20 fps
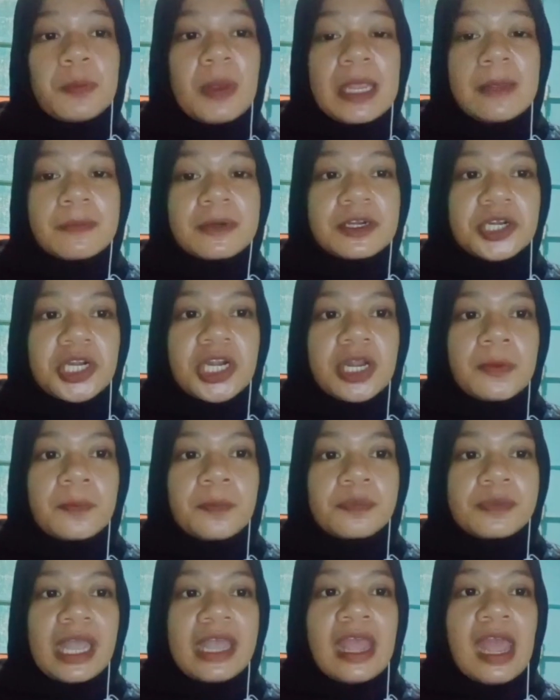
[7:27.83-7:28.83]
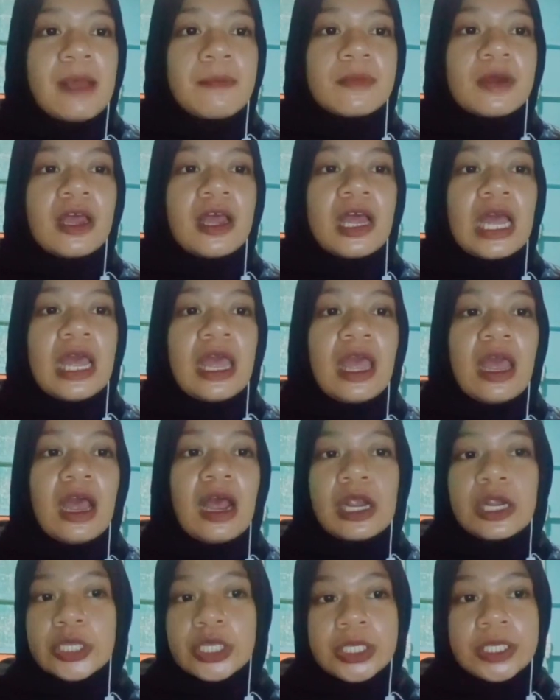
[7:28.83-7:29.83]
In this paper, I have
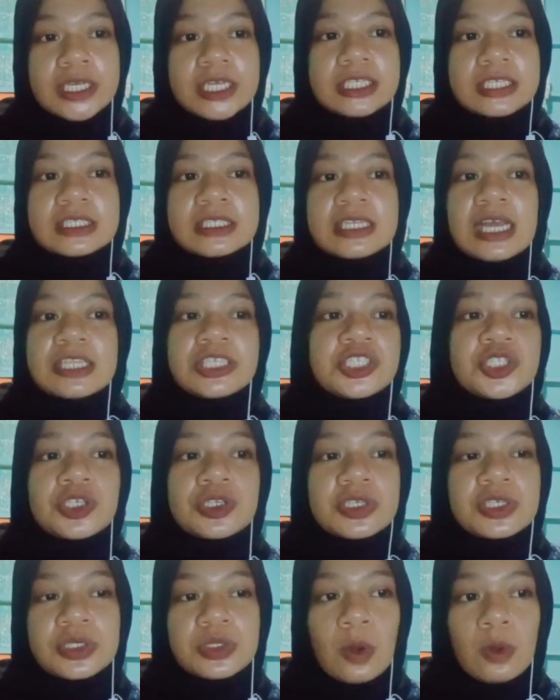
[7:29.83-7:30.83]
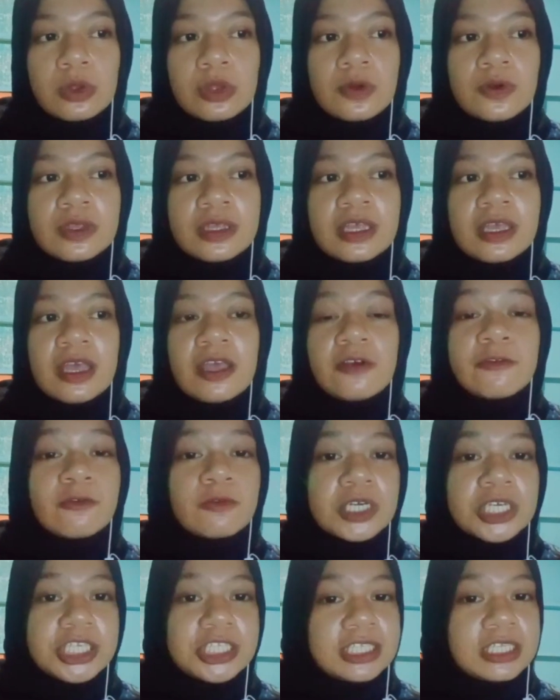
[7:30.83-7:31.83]
argued that teachers should look
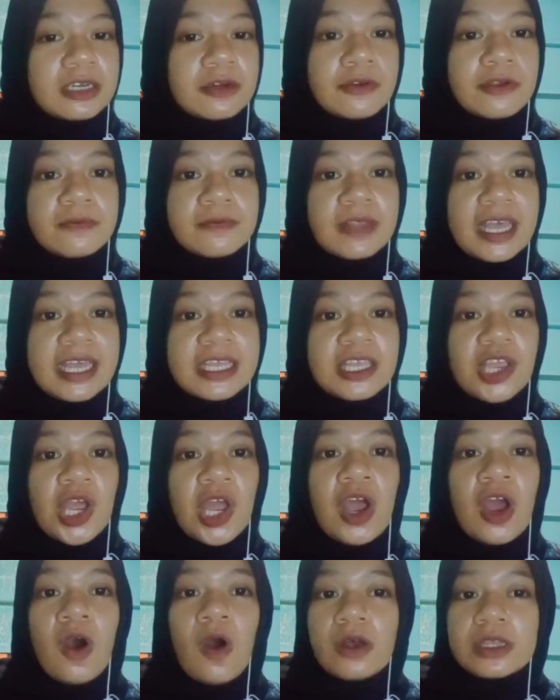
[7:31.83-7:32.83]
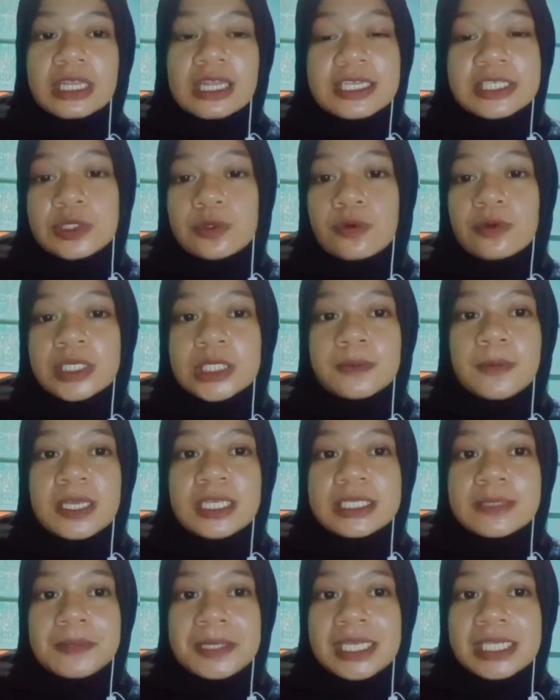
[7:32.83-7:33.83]
inward, reflect on
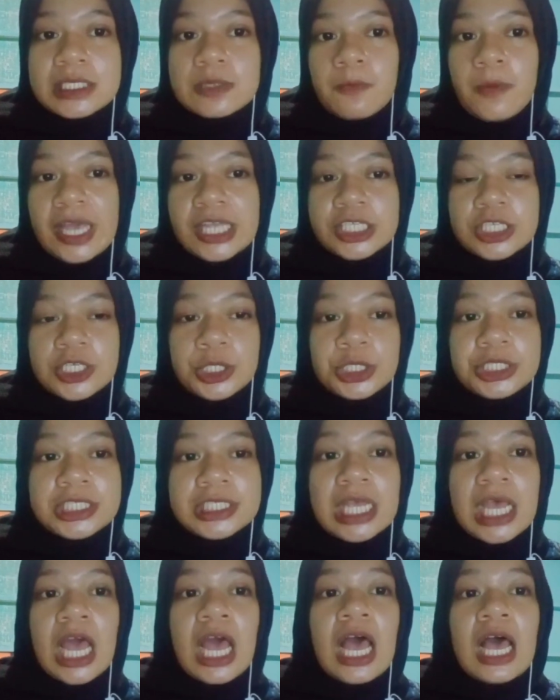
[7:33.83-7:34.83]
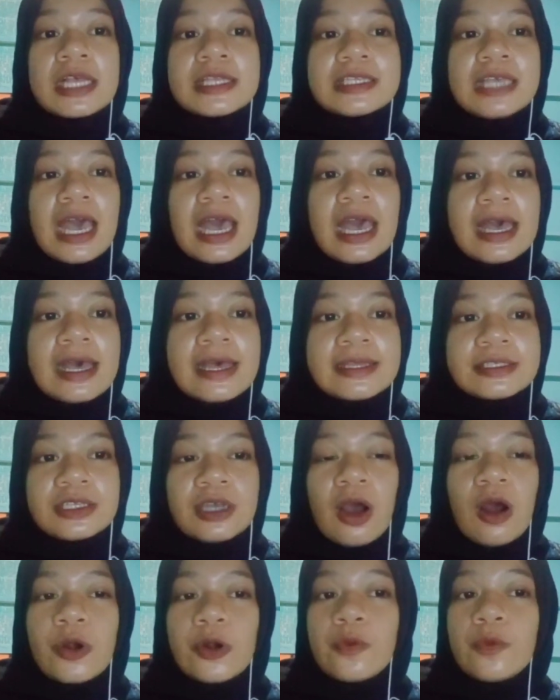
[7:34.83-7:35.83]
classroom-specific factors
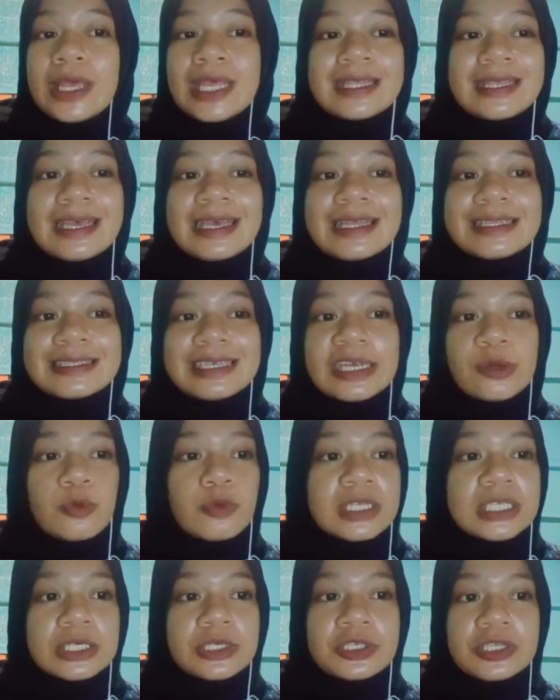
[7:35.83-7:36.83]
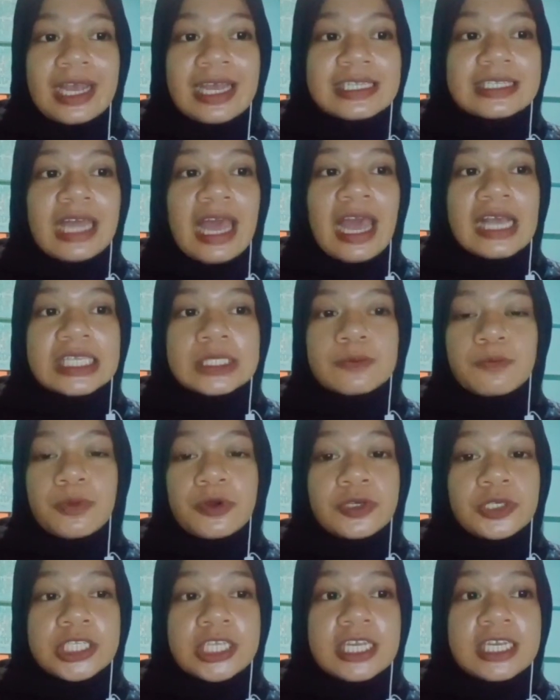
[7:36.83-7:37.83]
that are within their research and
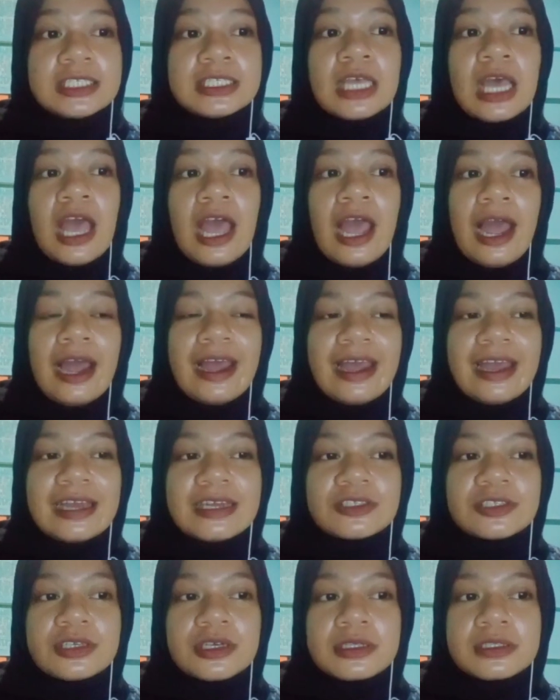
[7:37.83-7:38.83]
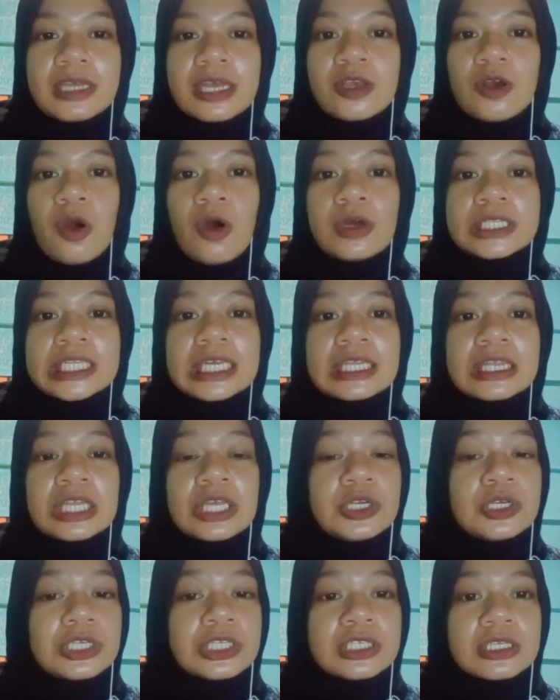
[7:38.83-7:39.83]
expertise, and take
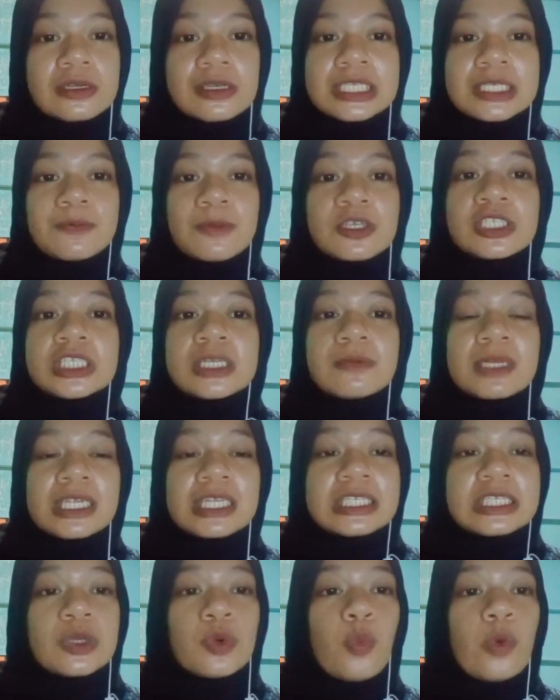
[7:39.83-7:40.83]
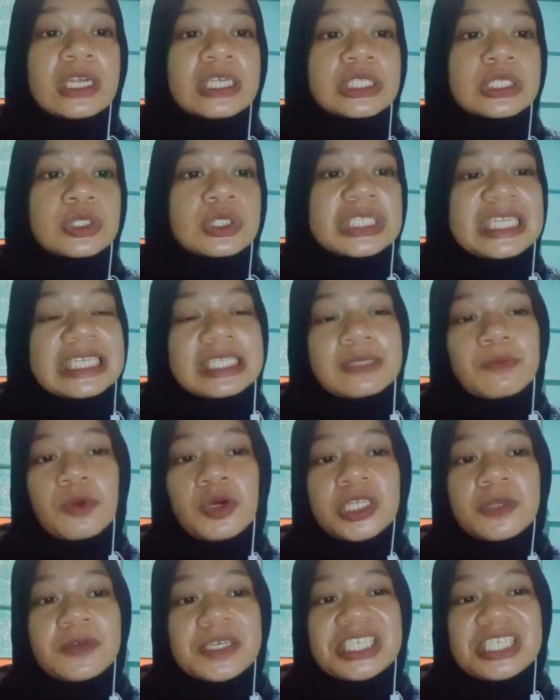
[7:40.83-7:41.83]
on a large responsibility where
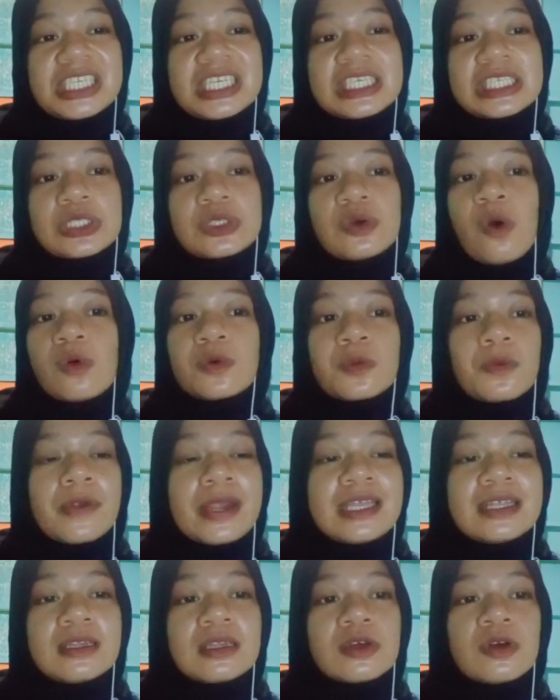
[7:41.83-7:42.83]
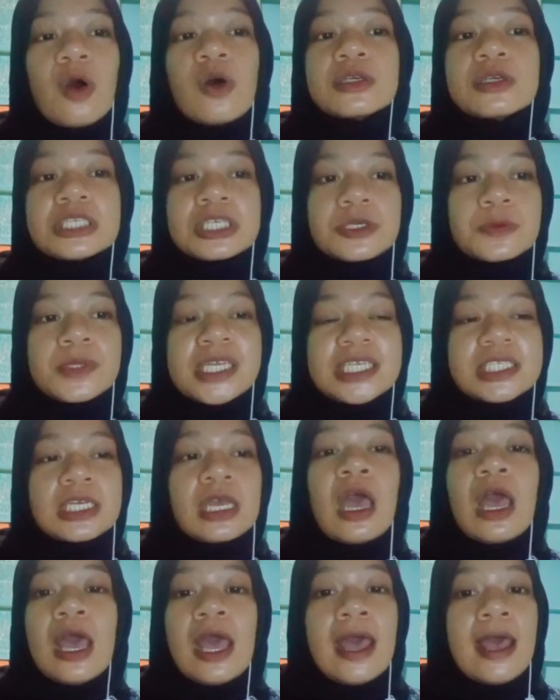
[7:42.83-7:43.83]
students' motivation is
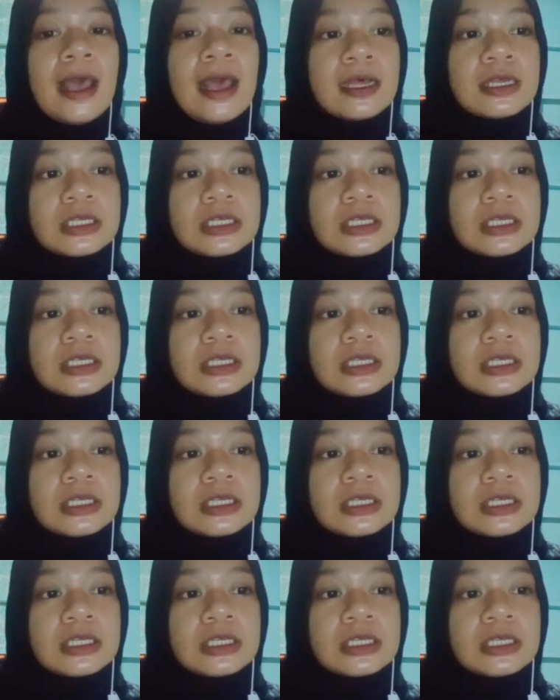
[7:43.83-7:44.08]
concurrent.